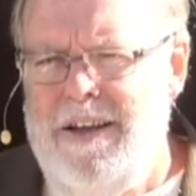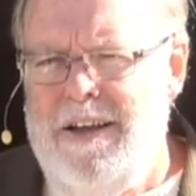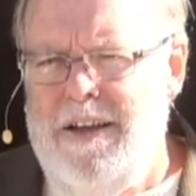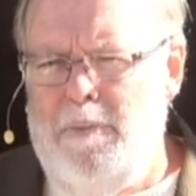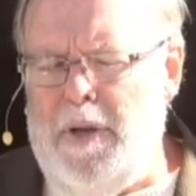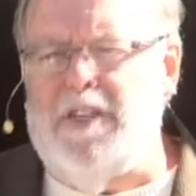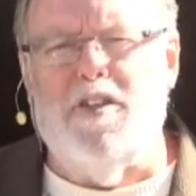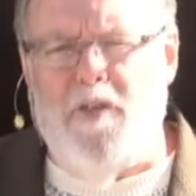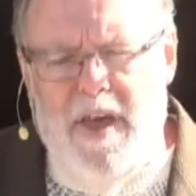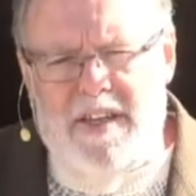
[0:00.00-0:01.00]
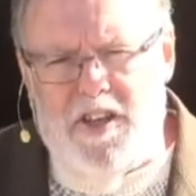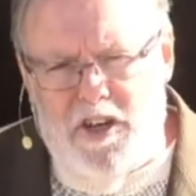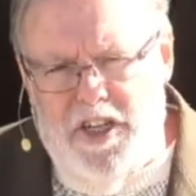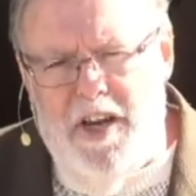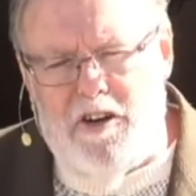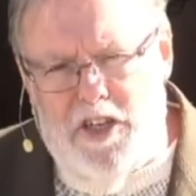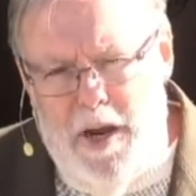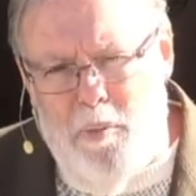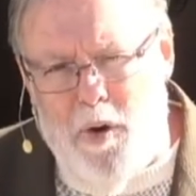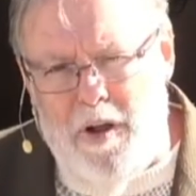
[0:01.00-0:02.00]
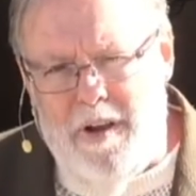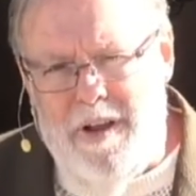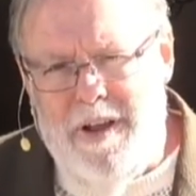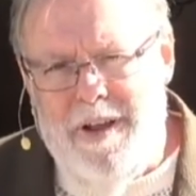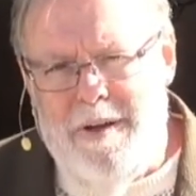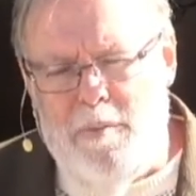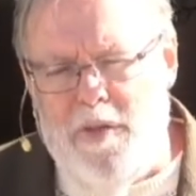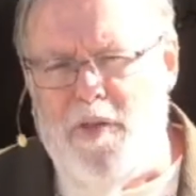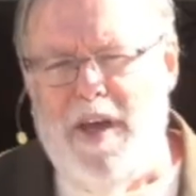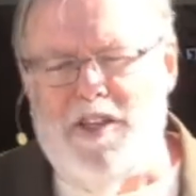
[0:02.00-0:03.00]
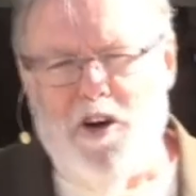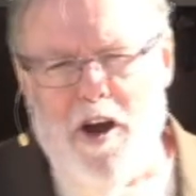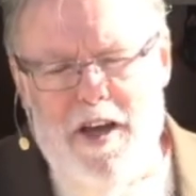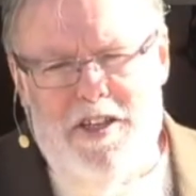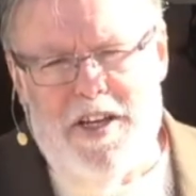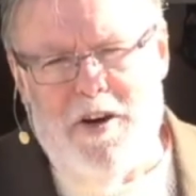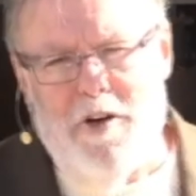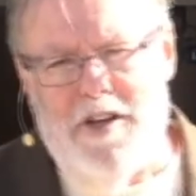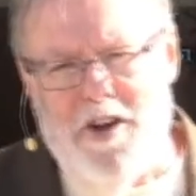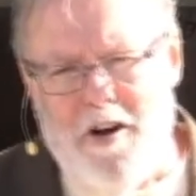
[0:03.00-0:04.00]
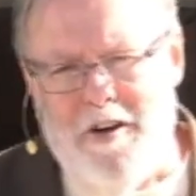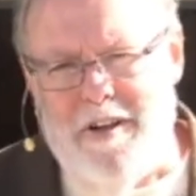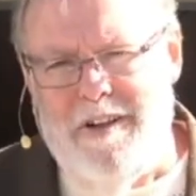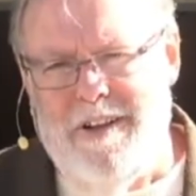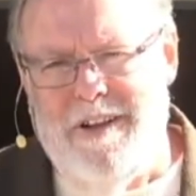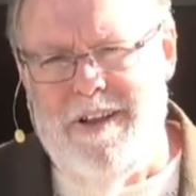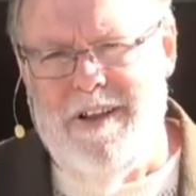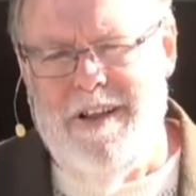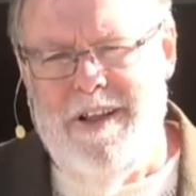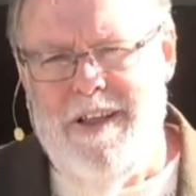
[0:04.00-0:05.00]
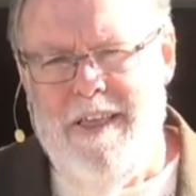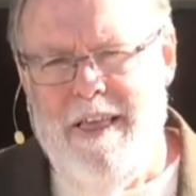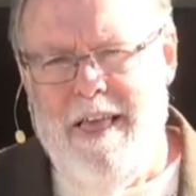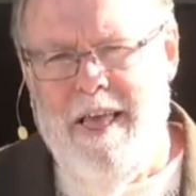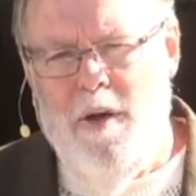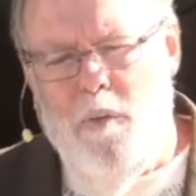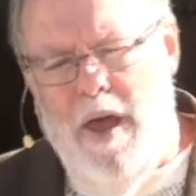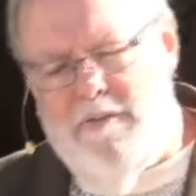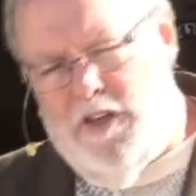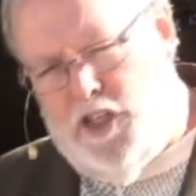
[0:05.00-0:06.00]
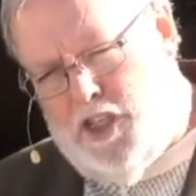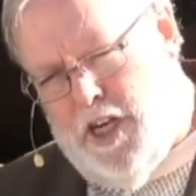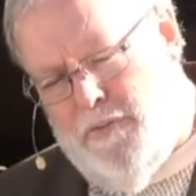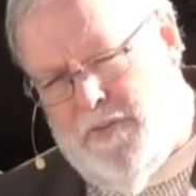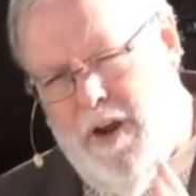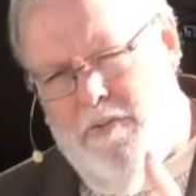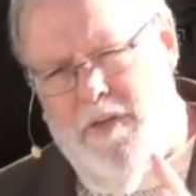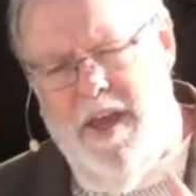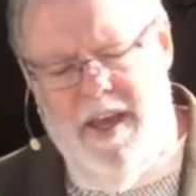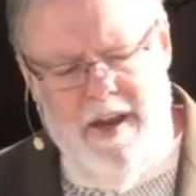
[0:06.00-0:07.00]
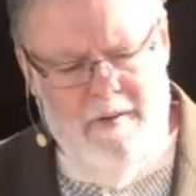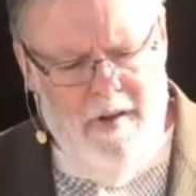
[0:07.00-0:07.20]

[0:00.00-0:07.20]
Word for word: Because the things that are seen are temporal, but the things that are unseen are eternal. We have to shift our thinking.